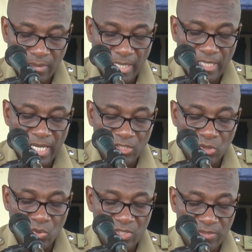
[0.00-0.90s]
and not
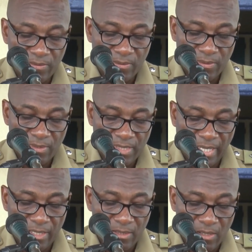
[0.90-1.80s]
to lose
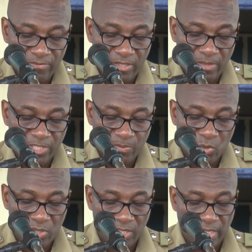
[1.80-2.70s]
sight of their
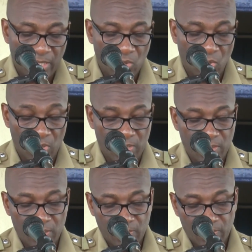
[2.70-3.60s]
sporting end
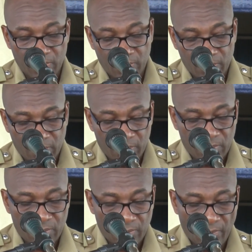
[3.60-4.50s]
goals.
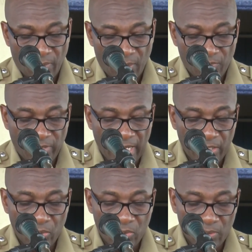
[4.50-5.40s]

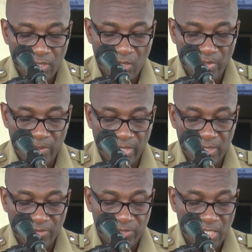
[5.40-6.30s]
Value the
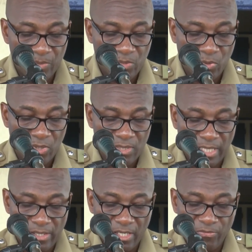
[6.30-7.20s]
commitment of team sports
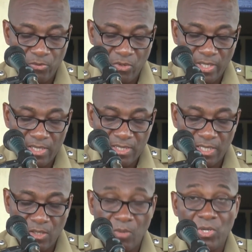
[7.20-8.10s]
and therefore
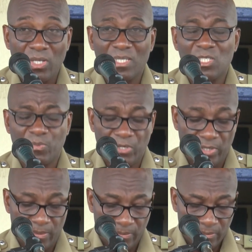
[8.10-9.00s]
instill community spirit.